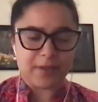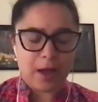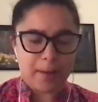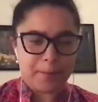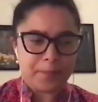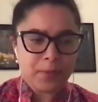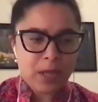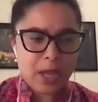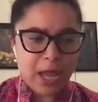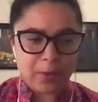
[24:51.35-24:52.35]

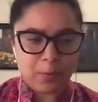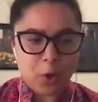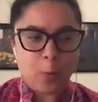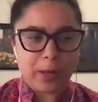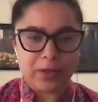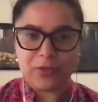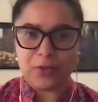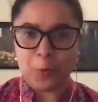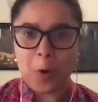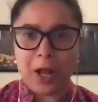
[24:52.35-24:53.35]
and going to
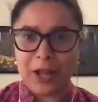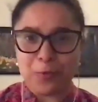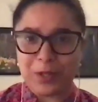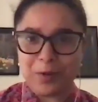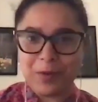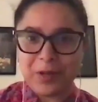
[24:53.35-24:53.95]
the why, I just want